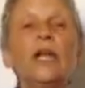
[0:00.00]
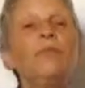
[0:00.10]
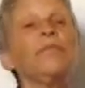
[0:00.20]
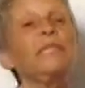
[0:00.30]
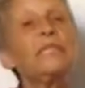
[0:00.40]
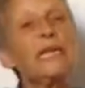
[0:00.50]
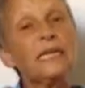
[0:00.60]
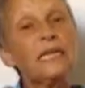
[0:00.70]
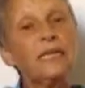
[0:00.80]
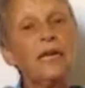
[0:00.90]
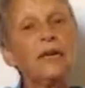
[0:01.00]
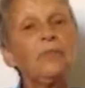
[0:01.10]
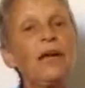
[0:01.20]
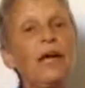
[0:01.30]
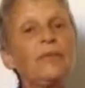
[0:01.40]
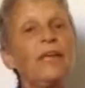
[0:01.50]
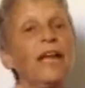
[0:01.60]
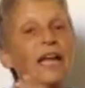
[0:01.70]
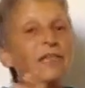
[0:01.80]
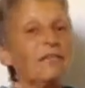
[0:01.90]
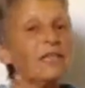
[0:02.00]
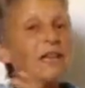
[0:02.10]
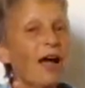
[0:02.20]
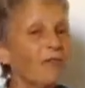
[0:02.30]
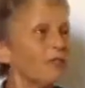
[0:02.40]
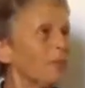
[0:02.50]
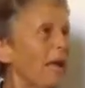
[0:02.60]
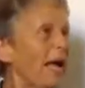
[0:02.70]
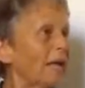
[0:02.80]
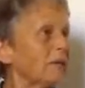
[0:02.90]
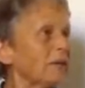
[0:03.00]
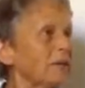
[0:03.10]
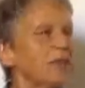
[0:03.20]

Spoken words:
But the second time round, he felt half as bad.